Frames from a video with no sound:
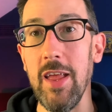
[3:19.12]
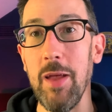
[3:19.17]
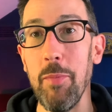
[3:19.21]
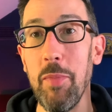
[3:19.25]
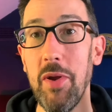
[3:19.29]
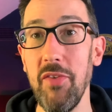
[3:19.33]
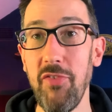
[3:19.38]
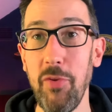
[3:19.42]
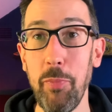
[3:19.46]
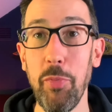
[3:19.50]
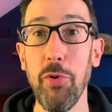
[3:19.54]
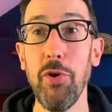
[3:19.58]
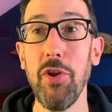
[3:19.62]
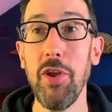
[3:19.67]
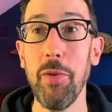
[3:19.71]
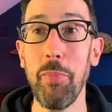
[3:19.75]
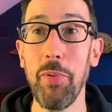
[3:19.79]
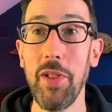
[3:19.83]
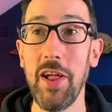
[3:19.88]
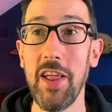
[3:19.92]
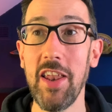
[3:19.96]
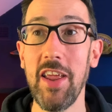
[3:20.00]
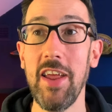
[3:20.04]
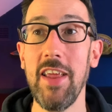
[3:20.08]
But if you put your
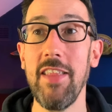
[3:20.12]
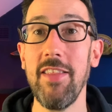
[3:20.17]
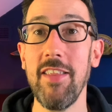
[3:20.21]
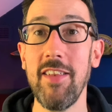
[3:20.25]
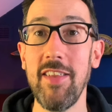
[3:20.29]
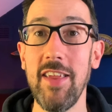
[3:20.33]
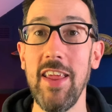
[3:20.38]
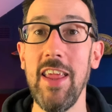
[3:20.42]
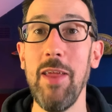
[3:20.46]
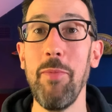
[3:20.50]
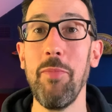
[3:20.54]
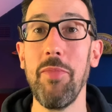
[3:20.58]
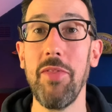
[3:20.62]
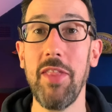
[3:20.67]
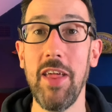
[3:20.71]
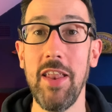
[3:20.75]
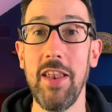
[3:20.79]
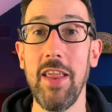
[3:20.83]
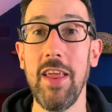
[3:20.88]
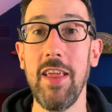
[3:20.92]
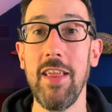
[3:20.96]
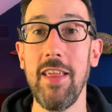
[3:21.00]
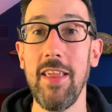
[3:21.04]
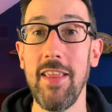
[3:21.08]
planner in the team,
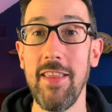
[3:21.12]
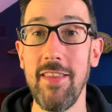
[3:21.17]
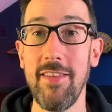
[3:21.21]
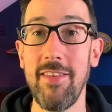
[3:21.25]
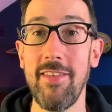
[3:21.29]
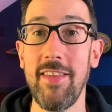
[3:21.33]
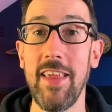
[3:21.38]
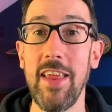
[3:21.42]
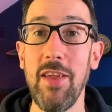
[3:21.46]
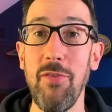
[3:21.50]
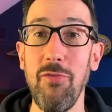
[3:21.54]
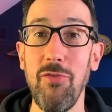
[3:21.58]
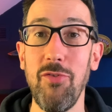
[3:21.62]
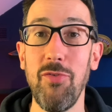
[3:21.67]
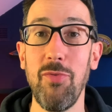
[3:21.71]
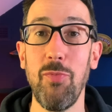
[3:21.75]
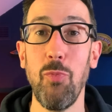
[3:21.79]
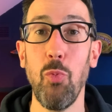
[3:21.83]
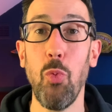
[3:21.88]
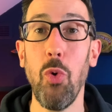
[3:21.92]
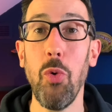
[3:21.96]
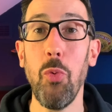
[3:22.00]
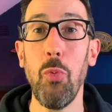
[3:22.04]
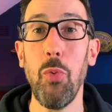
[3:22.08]
then it saves
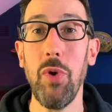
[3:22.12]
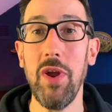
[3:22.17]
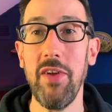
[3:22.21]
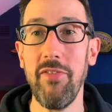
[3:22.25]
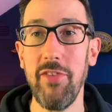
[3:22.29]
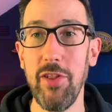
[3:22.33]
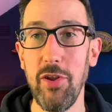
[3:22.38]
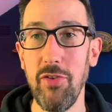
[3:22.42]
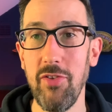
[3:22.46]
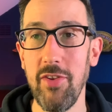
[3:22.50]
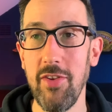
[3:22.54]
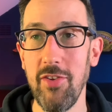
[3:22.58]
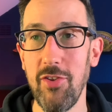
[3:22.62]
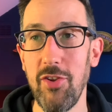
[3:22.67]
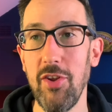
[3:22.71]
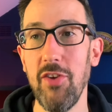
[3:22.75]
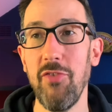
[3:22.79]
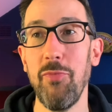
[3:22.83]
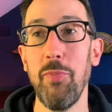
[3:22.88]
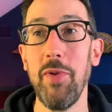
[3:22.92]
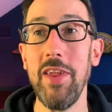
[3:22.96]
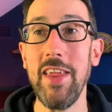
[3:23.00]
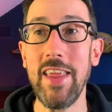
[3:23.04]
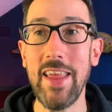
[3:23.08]
one way of losing
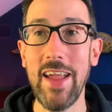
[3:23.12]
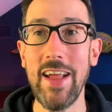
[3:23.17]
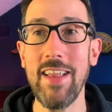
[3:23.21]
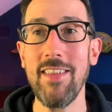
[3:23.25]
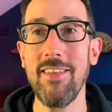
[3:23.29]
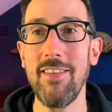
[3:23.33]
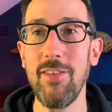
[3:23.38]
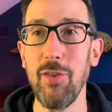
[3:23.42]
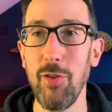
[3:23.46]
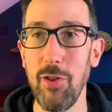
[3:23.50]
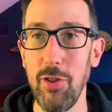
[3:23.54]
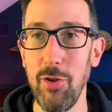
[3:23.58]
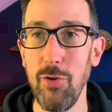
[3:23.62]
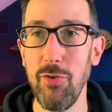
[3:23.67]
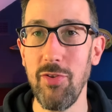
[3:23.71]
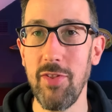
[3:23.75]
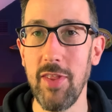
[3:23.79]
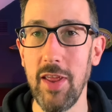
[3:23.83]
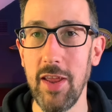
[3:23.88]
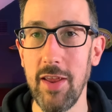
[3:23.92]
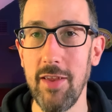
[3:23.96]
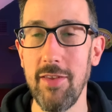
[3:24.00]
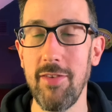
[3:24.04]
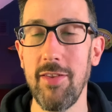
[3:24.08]
stuff, but you can still lose
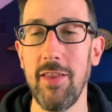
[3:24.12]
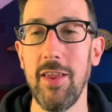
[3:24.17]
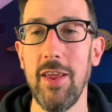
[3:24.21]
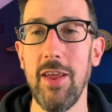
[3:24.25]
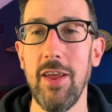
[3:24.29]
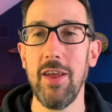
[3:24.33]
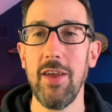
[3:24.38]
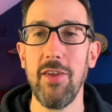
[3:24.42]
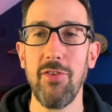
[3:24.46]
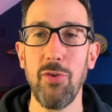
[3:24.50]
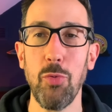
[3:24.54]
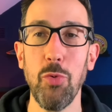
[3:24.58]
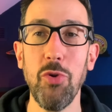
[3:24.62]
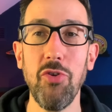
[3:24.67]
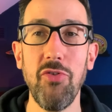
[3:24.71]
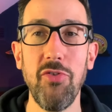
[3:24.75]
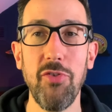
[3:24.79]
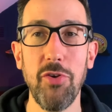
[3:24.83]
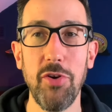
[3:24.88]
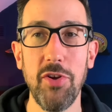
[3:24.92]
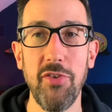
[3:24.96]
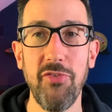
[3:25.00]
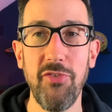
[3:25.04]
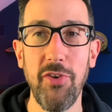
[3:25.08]
things. So once you've
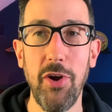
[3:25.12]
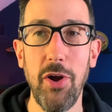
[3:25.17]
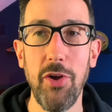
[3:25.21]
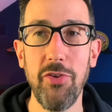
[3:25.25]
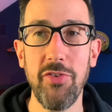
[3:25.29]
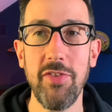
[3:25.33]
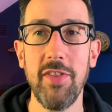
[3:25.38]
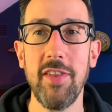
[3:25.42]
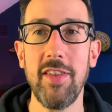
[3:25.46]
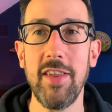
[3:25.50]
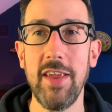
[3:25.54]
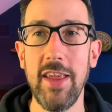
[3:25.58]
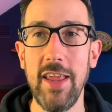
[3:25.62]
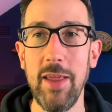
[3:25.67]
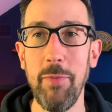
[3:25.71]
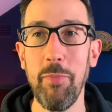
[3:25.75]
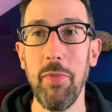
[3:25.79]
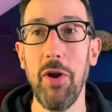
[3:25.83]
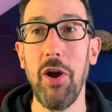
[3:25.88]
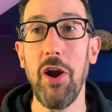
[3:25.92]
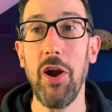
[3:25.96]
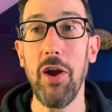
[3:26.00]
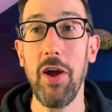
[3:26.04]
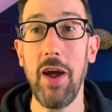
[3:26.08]
got your files in the team,
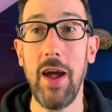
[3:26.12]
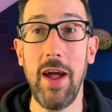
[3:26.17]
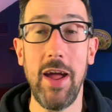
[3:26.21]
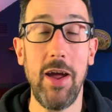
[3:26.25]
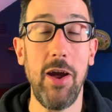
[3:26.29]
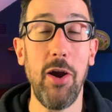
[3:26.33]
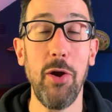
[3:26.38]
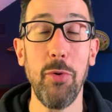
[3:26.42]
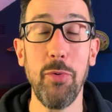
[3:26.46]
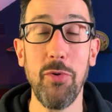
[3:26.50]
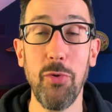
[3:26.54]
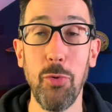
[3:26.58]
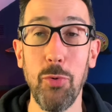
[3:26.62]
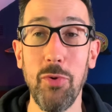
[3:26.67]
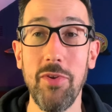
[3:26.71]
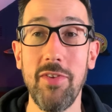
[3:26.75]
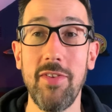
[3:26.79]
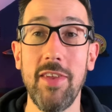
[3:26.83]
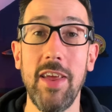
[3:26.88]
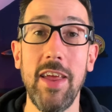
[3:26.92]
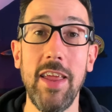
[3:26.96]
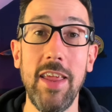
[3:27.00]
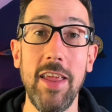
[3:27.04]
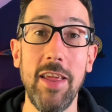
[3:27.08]
I, I would always
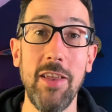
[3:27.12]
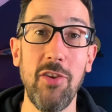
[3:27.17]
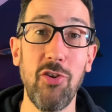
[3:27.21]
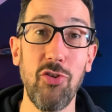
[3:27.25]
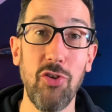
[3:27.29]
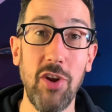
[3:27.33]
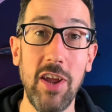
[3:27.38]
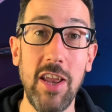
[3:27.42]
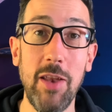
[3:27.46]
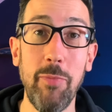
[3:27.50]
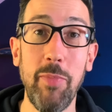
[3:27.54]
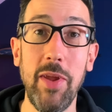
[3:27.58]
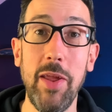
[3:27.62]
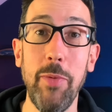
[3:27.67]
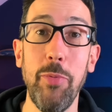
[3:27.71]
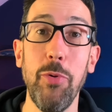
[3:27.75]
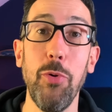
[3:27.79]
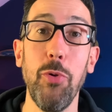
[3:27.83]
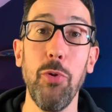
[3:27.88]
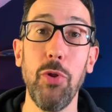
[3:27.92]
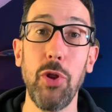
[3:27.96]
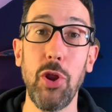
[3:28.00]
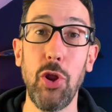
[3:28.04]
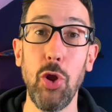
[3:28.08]
say train
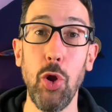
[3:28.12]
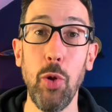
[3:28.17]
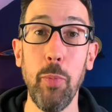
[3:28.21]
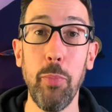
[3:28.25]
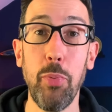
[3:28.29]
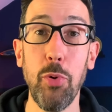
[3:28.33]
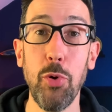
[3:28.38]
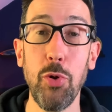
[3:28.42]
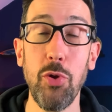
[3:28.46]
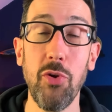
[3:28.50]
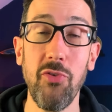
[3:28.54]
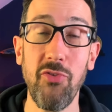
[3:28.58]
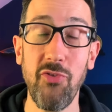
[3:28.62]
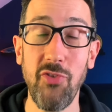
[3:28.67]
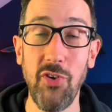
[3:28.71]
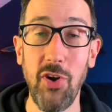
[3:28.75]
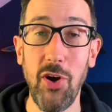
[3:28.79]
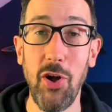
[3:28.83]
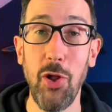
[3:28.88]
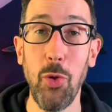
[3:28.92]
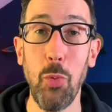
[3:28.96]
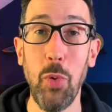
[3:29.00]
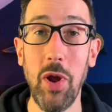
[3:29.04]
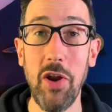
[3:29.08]
people, go and put your
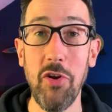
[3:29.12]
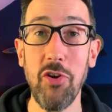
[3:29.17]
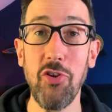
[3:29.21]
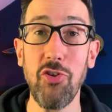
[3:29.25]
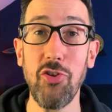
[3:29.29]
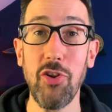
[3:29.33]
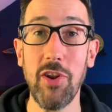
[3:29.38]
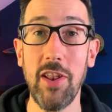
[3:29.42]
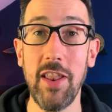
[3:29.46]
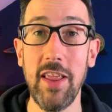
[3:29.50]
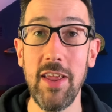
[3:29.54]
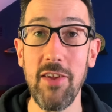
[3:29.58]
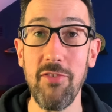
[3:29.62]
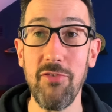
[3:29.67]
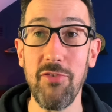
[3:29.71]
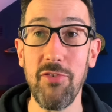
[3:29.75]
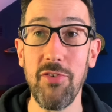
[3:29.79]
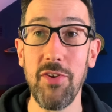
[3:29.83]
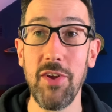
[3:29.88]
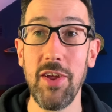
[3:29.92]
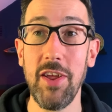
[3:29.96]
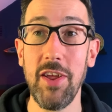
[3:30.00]
file where it should live